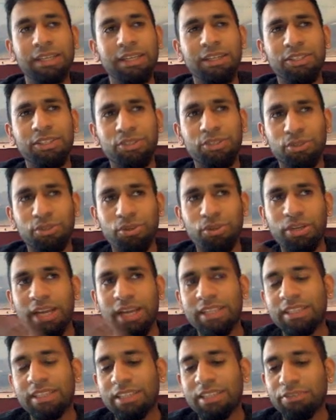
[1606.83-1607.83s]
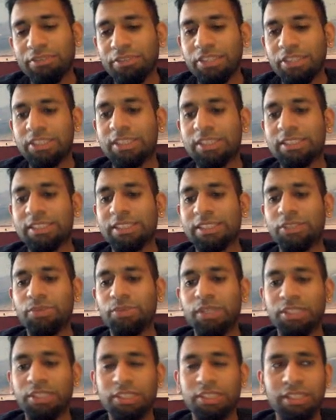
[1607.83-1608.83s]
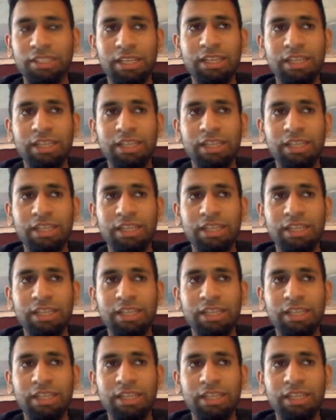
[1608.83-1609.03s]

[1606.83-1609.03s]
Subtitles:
to look at the definition of the situation